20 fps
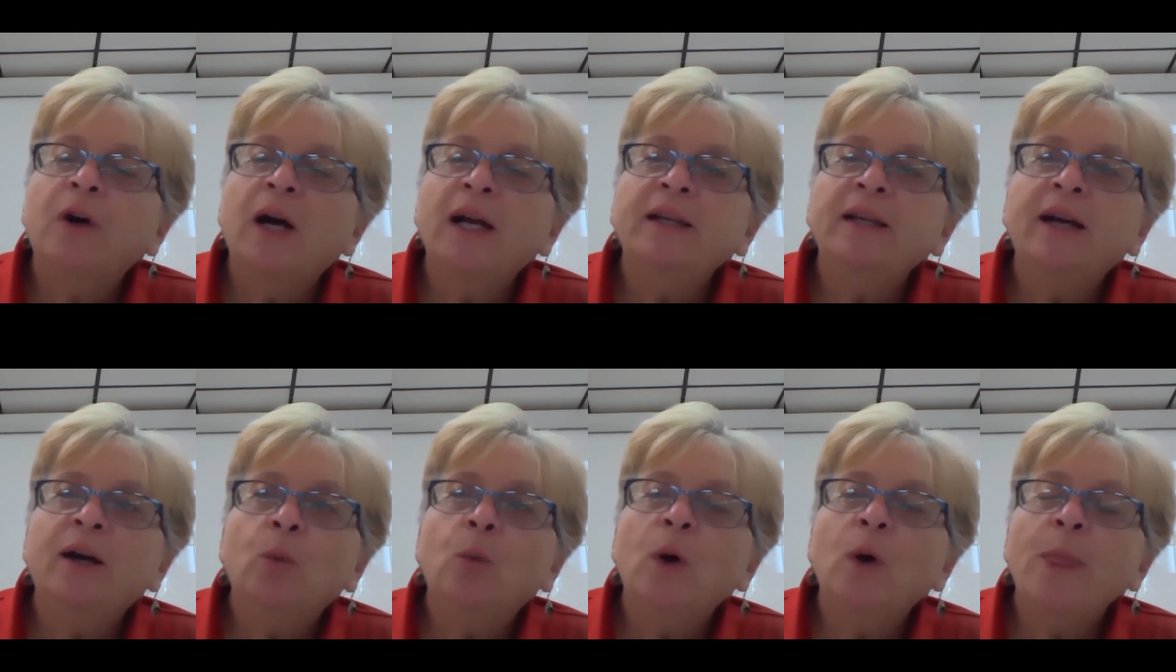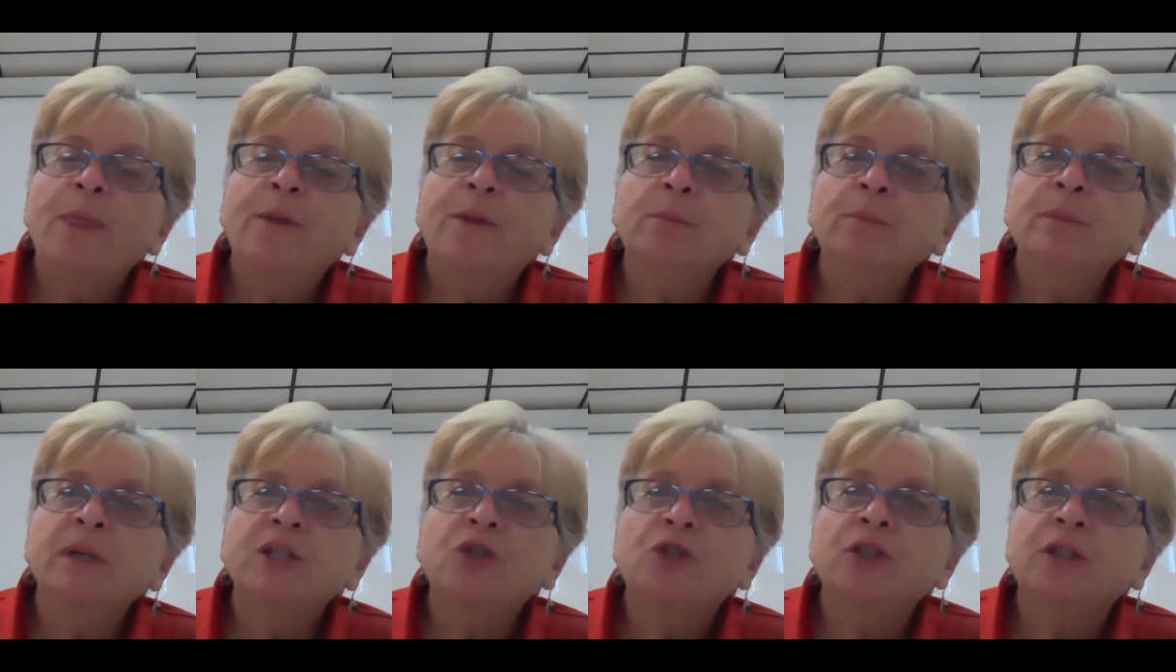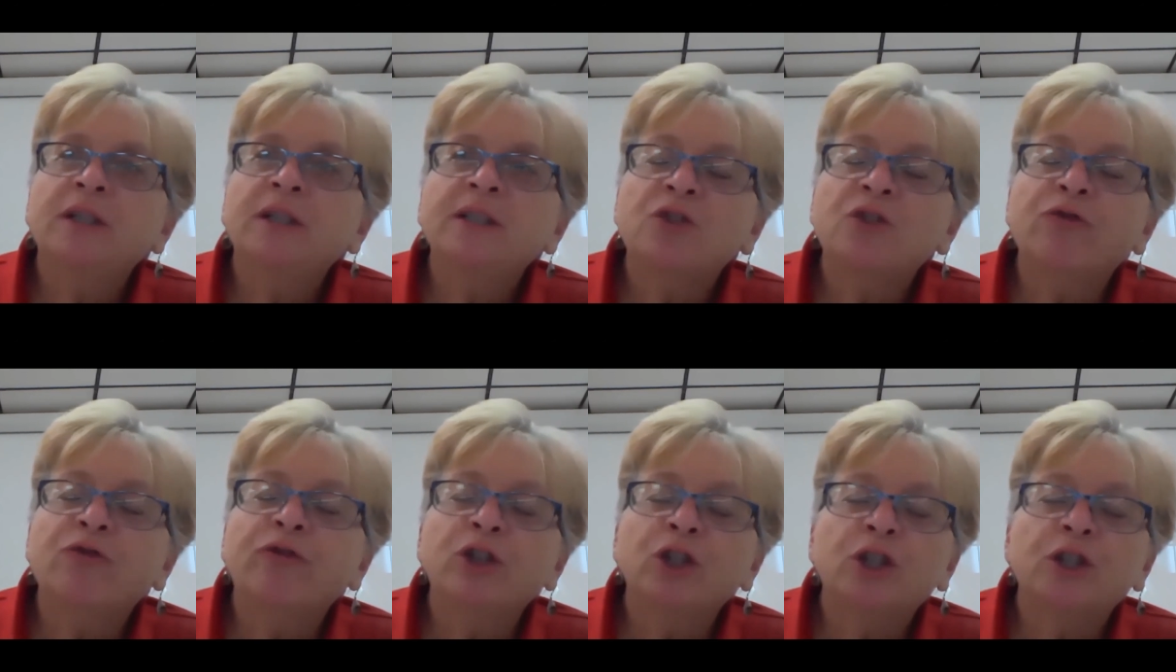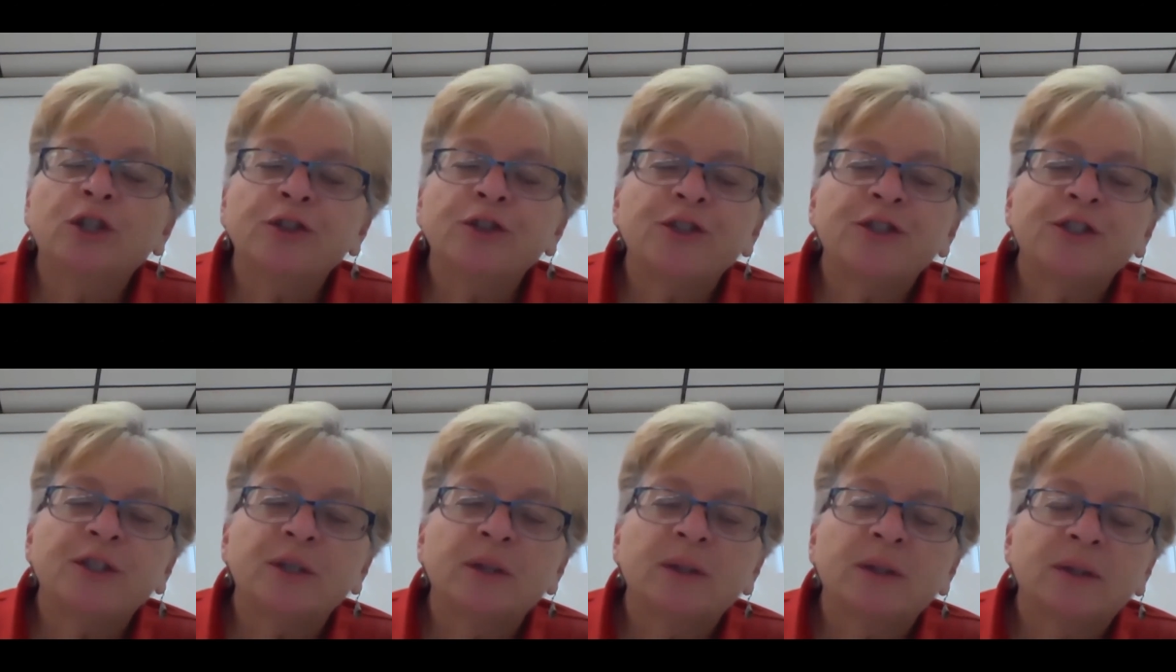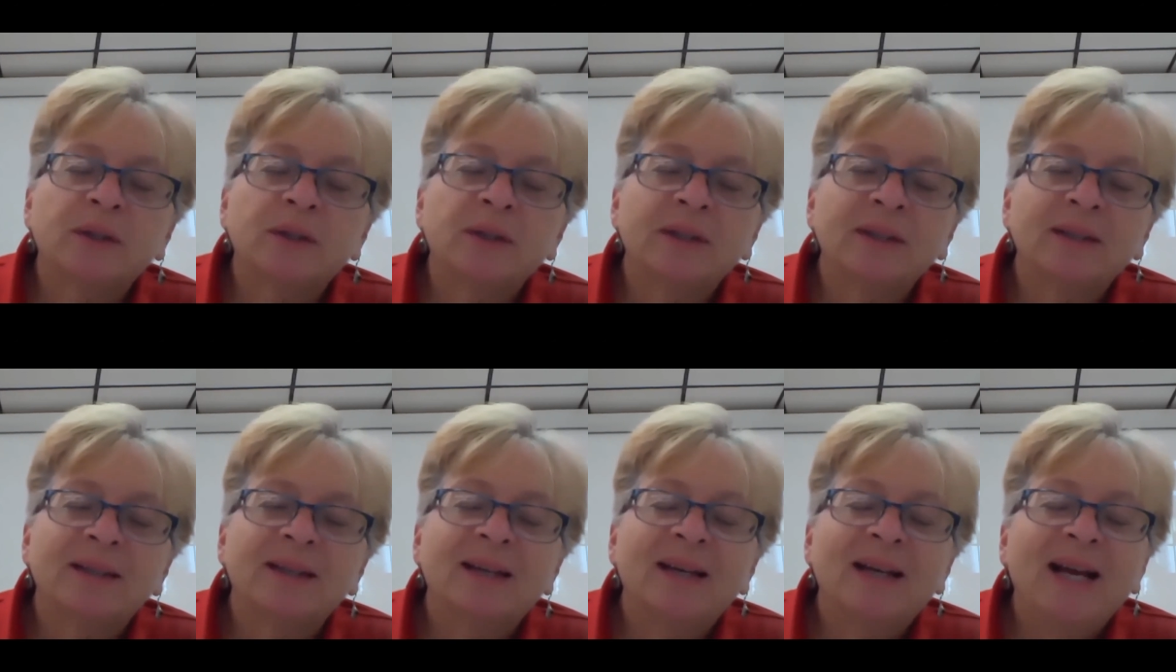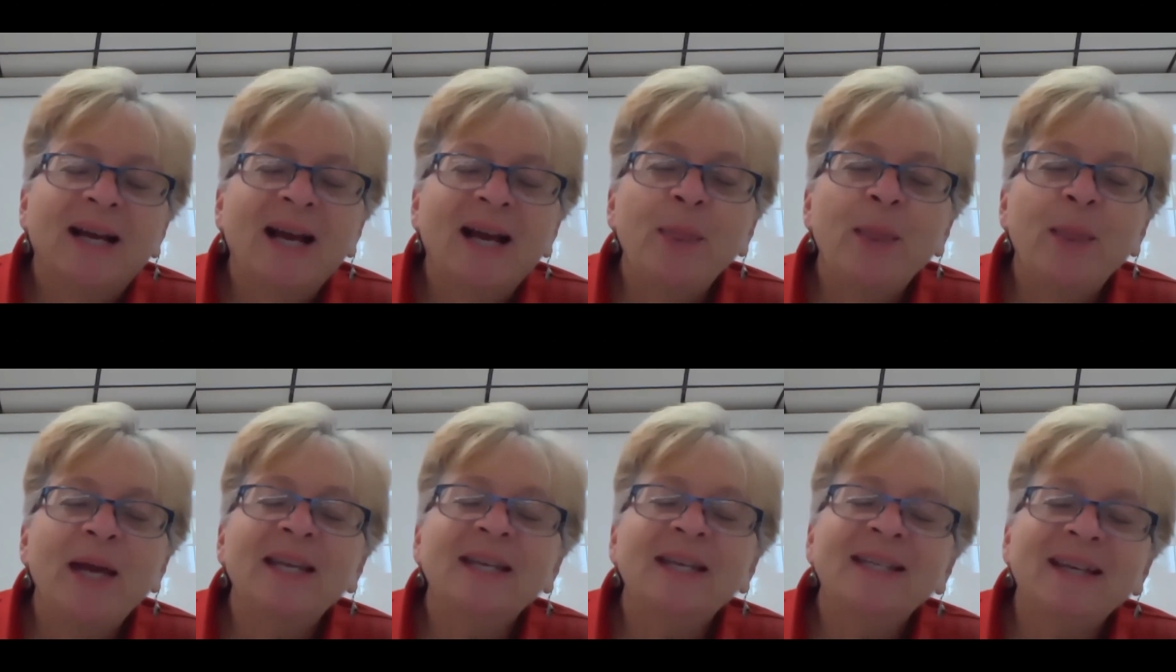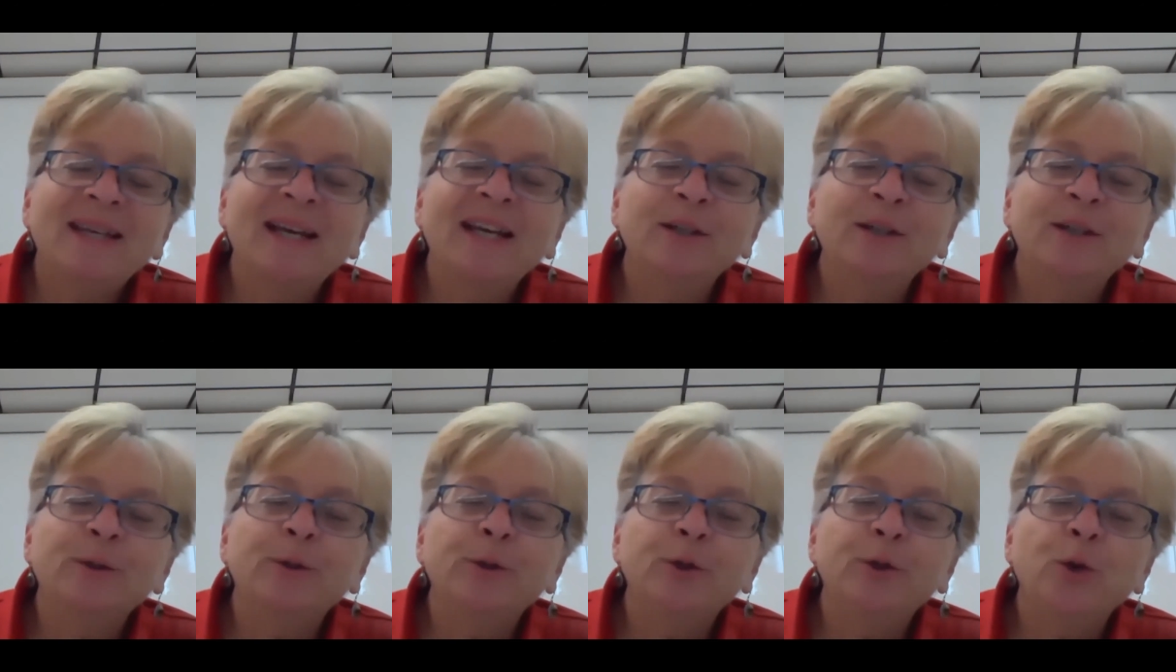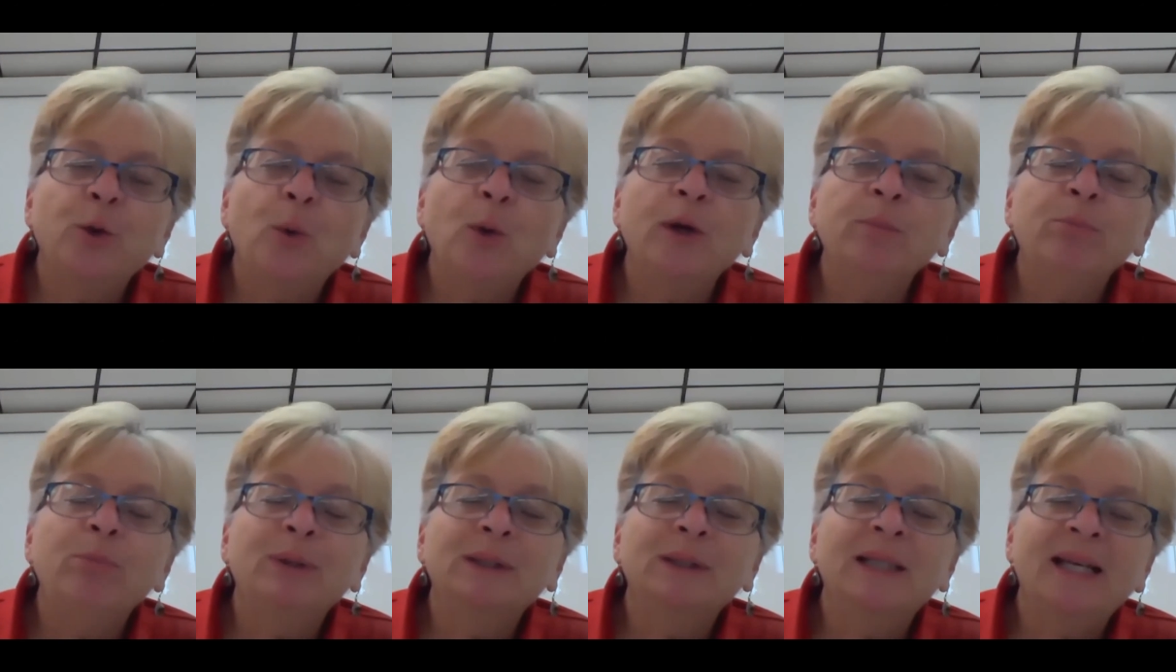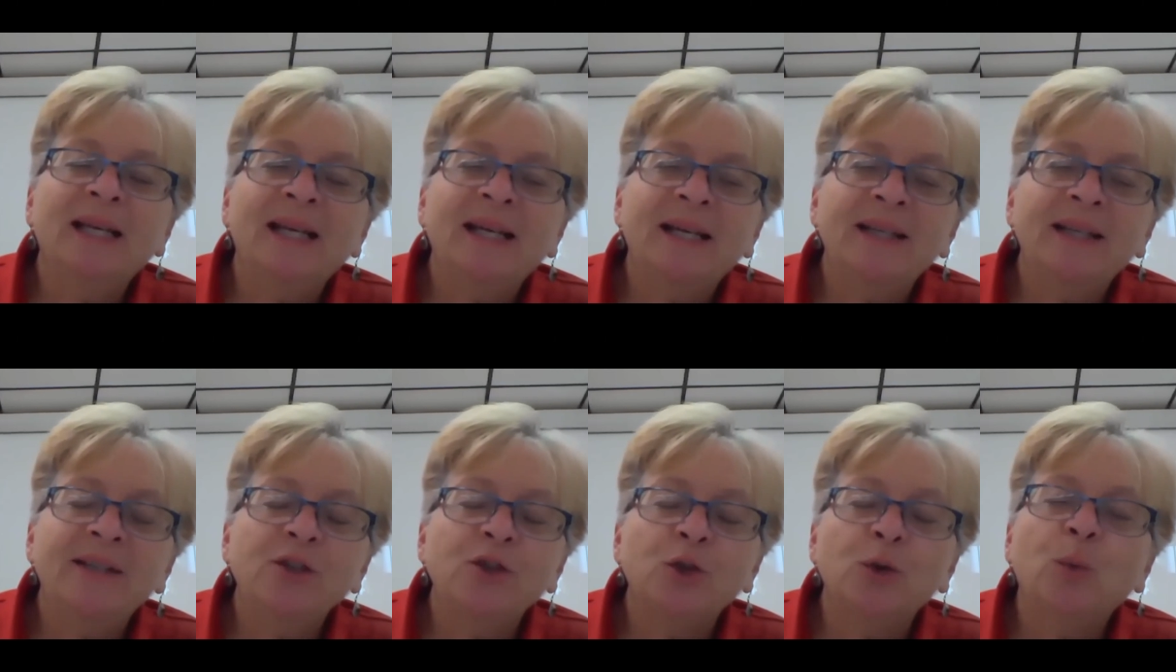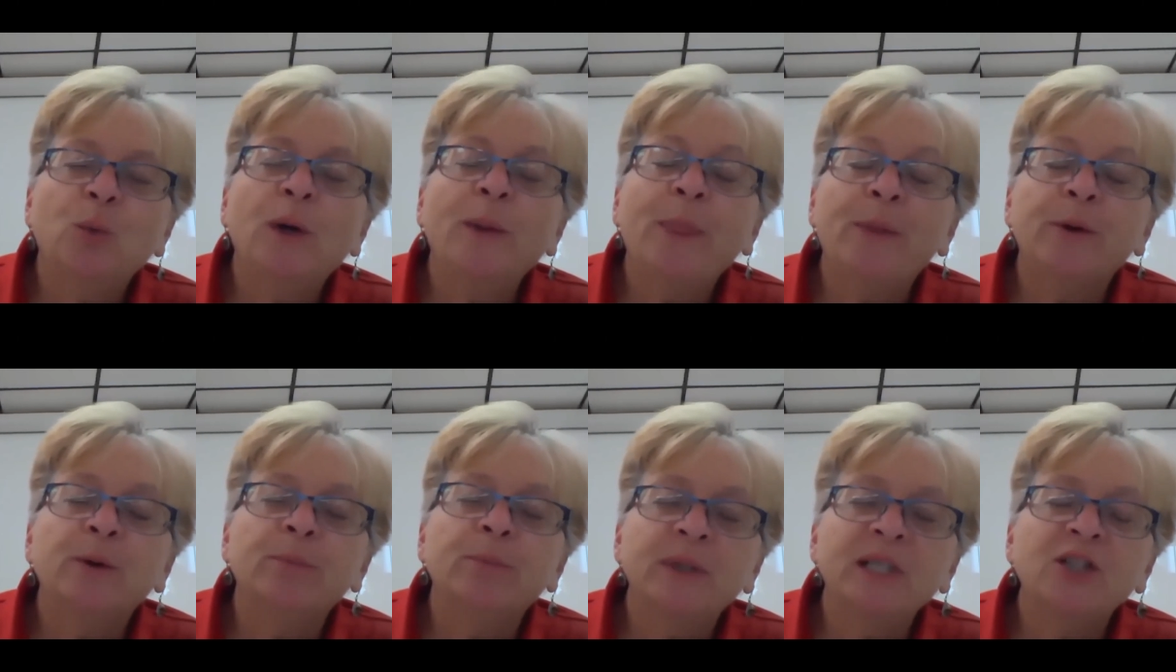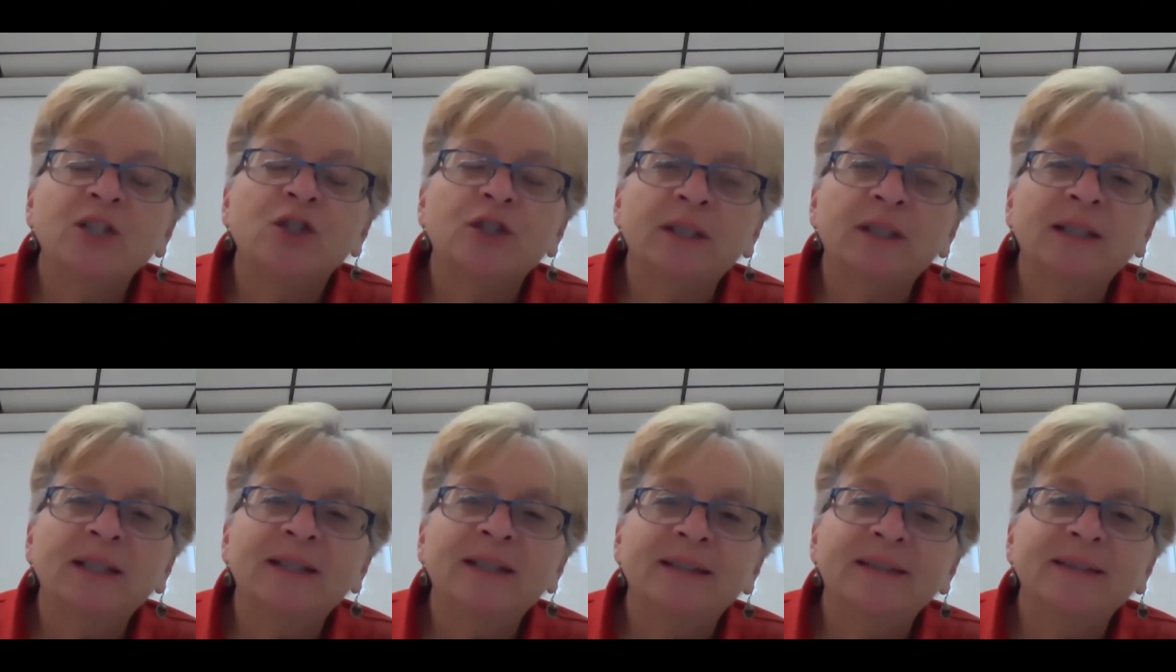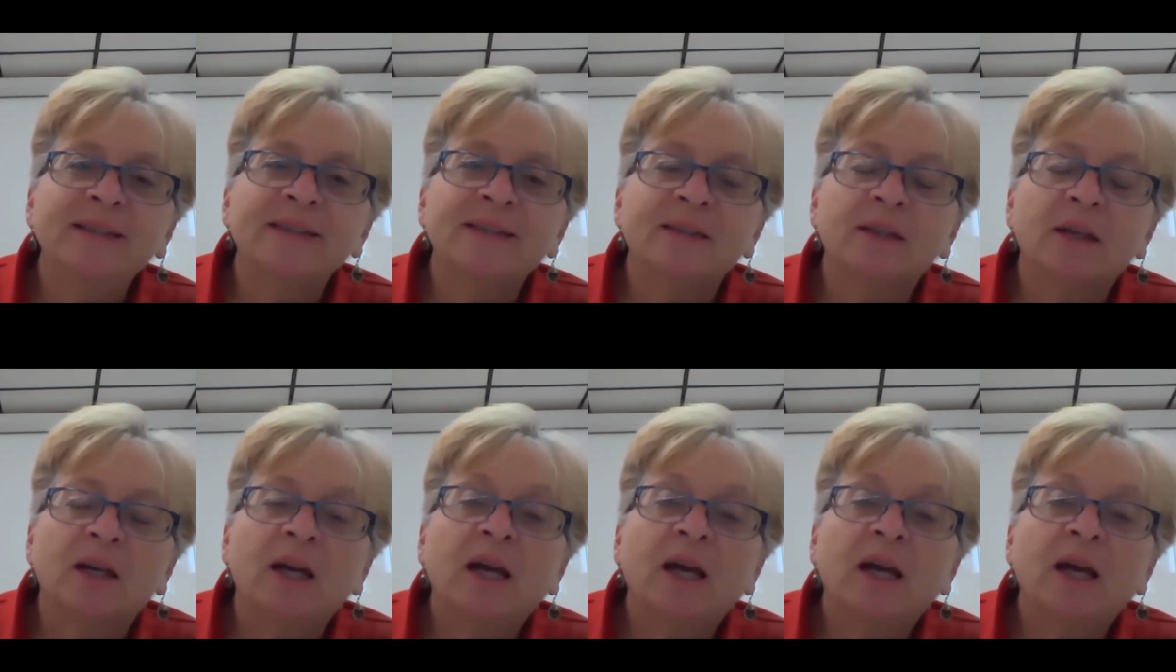out what their mission is first, and then tailor your plan to what their mission is.